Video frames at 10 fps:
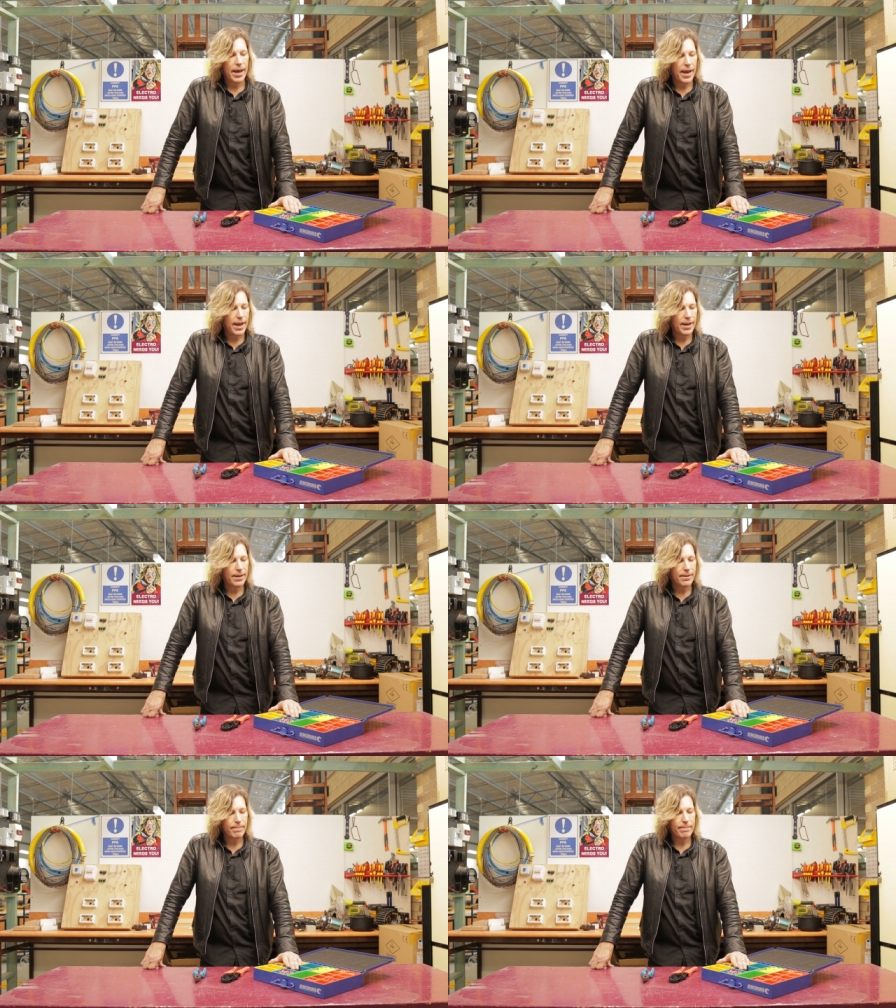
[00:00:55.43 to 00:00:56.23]

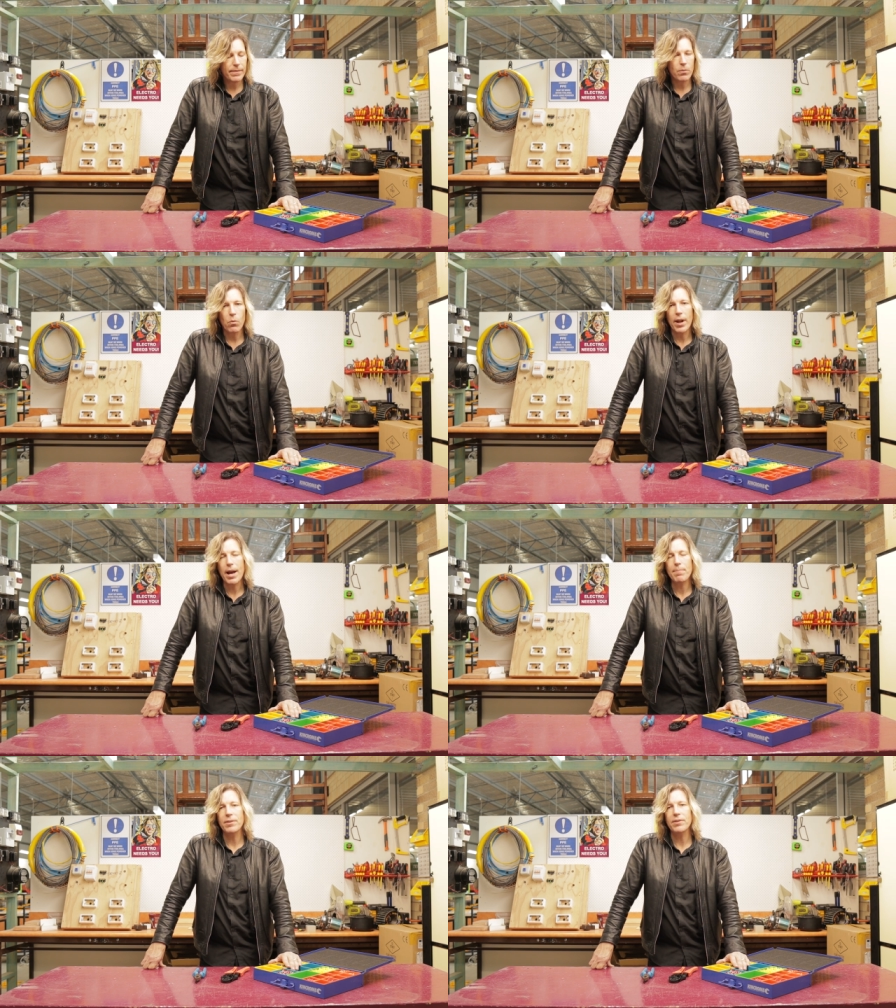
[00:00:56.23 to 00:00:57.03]
And what
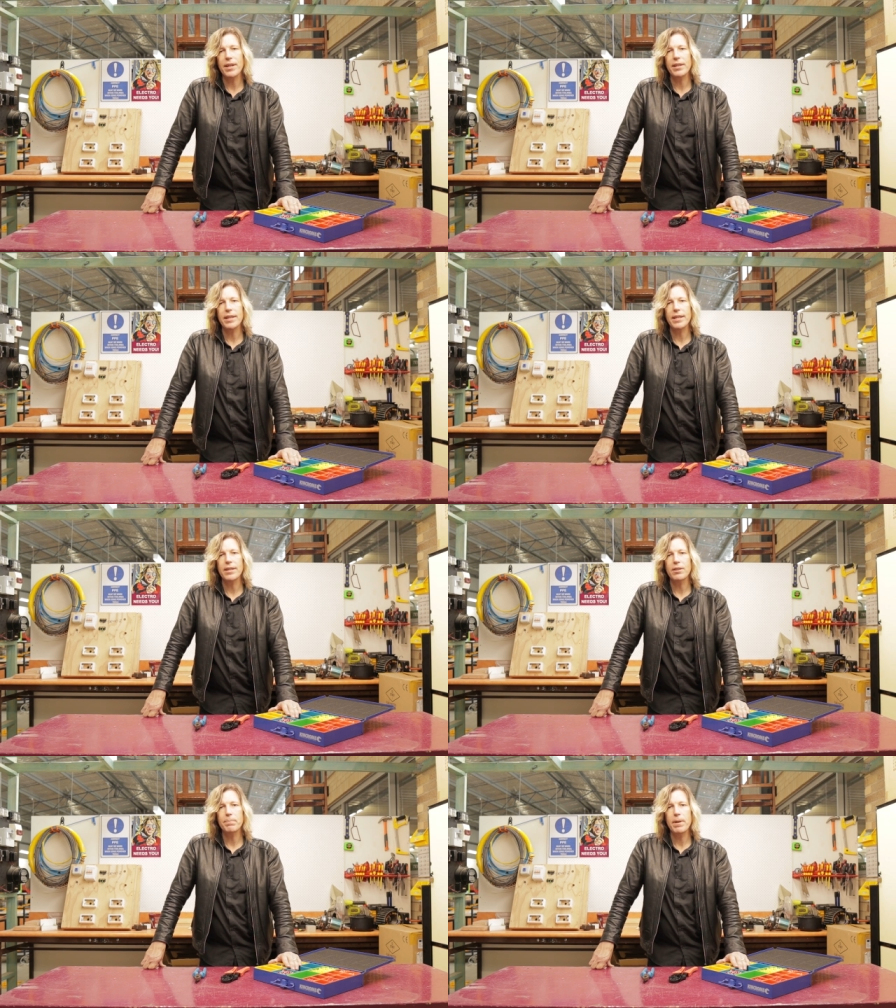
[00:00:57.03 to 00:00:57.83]
happens then
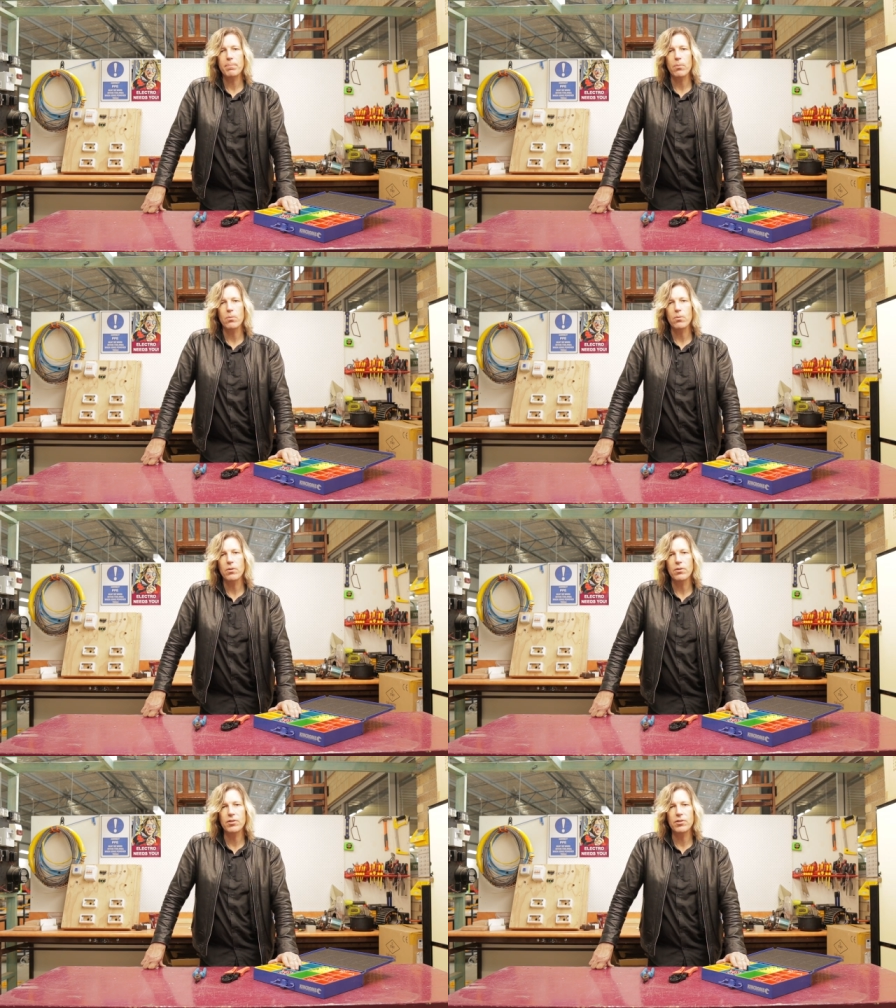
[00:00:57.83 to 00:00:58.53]
is people